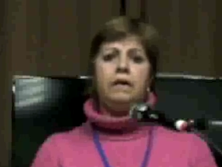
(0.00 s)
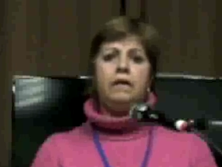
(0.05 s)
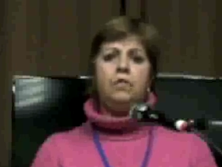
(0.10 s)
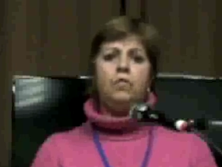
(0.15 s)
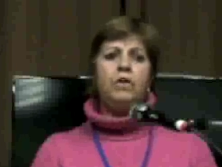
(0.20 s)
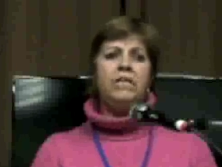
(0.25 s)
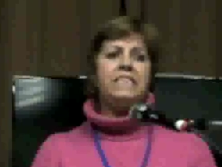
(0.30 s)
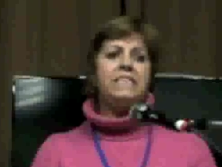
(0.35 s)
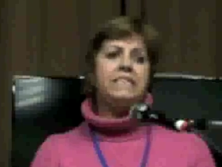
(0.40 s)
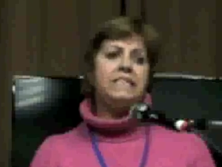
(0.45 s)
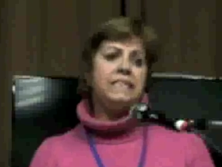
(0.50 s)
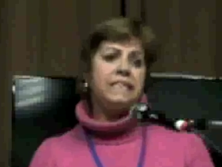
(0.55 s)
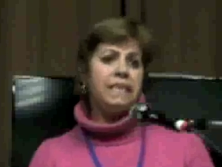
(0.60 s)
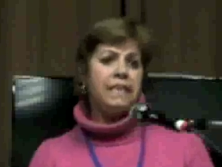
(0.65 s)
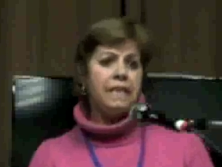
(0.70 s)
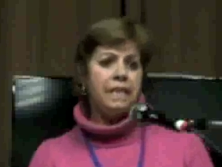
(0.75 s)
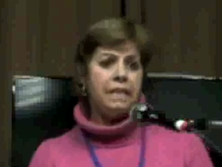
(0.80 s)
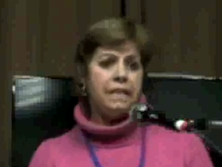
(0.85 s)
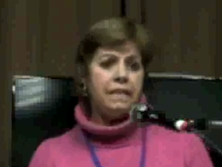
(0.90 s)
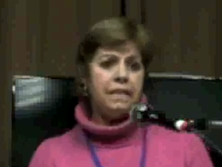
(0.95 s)
we
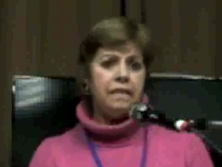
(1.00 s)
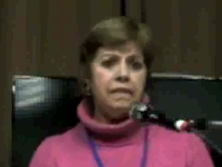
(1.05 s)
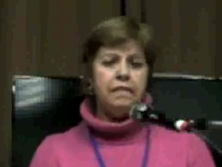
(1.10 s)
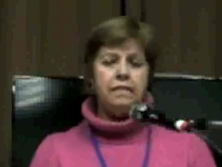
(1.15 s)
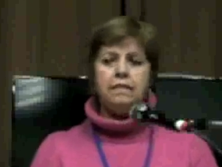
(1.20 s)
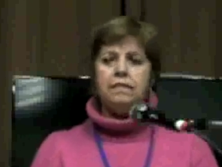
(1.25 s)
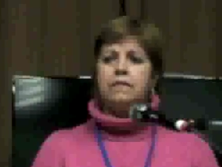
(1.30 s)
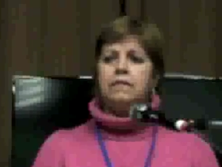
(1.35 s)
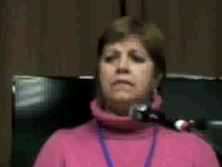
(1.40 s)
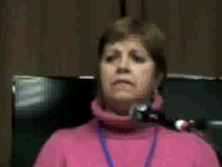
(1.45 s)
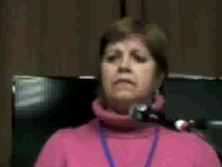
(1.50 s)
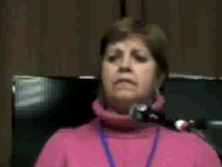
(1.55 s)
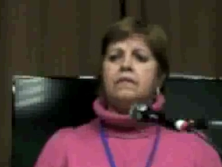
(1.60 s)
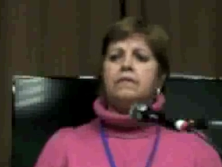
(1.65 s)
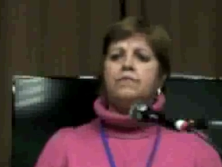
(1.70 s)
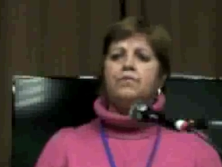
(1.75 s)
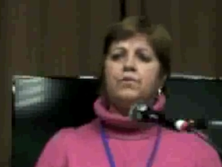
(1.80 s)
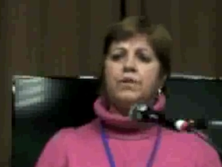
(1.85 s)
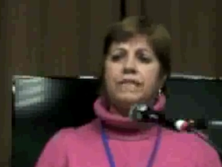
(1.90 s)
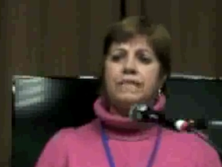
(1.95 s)
still
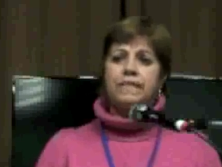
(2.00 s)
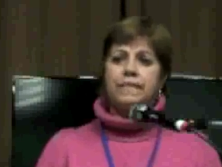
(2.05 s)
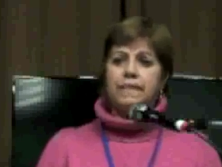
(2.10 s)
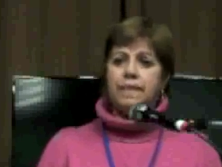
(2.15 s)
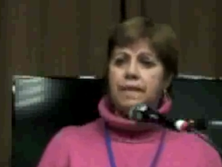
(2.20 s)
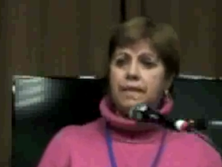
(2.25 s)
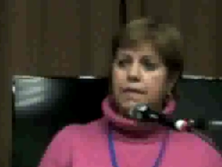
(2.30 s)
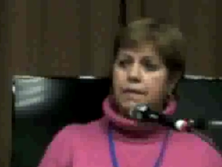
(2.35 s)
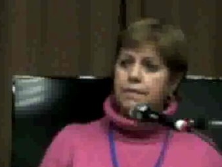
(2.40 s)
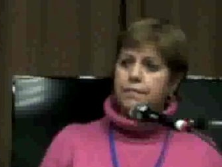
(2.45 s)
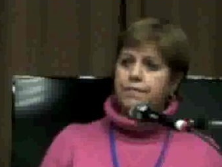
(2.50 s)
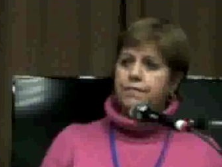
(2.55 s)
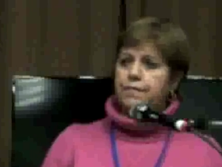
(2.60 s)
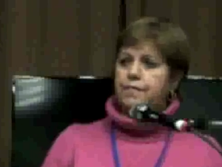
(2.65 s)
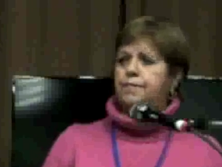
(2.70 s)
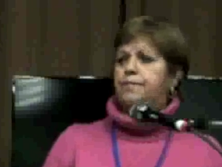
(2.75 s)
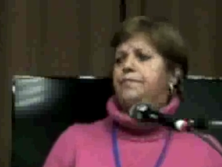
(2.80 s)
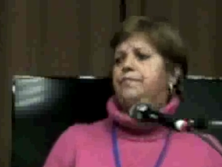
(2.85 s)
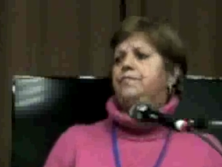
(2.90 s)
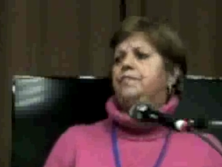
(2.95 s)

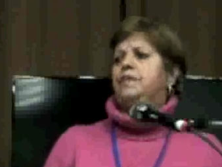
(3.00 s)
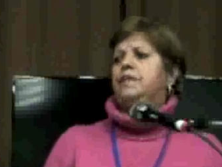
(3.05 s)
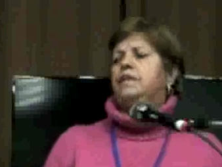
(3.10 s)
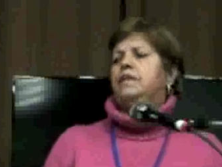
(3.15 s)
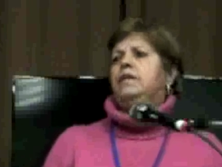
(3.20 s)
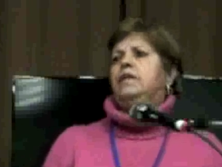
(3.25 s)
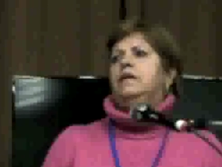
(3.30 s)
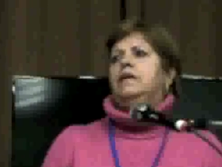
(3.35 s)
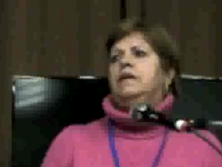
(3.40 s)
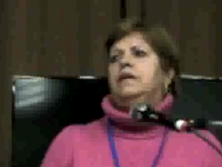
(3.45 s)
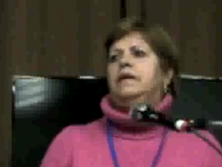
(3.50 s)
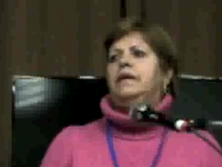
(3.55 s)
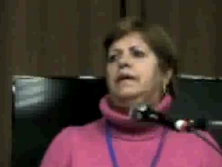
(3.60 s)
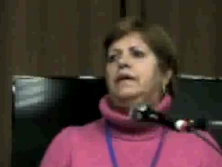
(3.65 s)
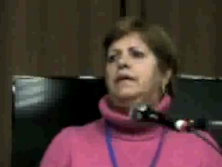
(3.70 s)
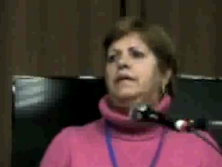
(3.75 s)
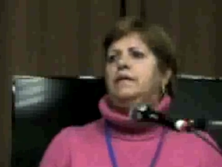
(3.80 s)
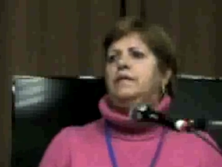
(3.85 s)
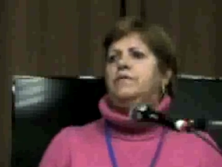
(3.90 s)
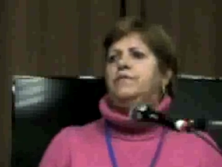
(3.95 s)
receive
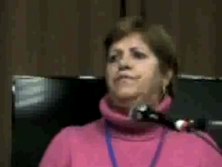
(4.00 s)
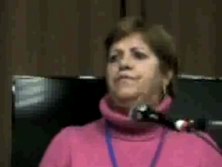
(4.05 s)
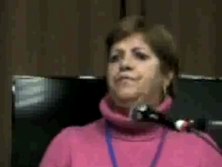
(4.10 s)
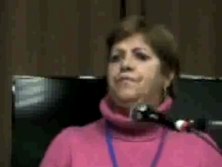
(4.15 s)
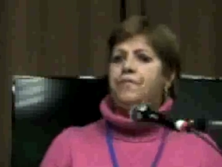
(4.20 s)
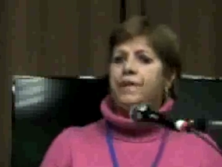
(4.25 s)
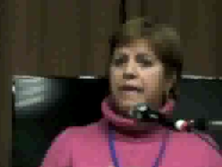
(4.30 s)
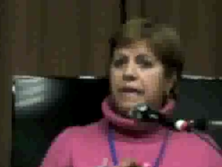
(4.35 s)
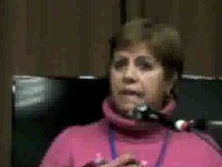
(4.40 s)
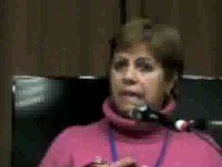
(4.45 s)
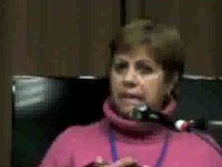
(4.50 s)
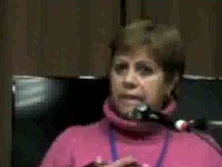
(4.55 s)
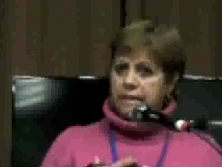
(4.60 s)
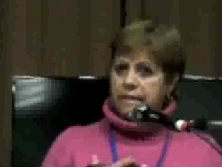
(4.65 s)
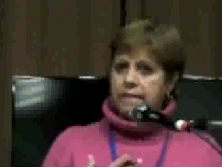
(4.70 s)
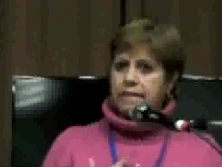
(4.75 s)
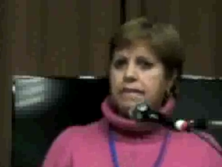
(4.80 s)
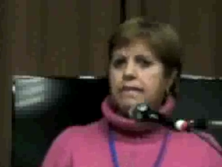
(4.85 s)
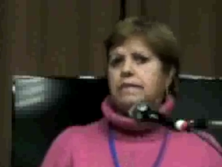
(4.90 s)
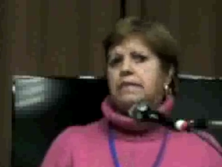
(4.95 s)
and feel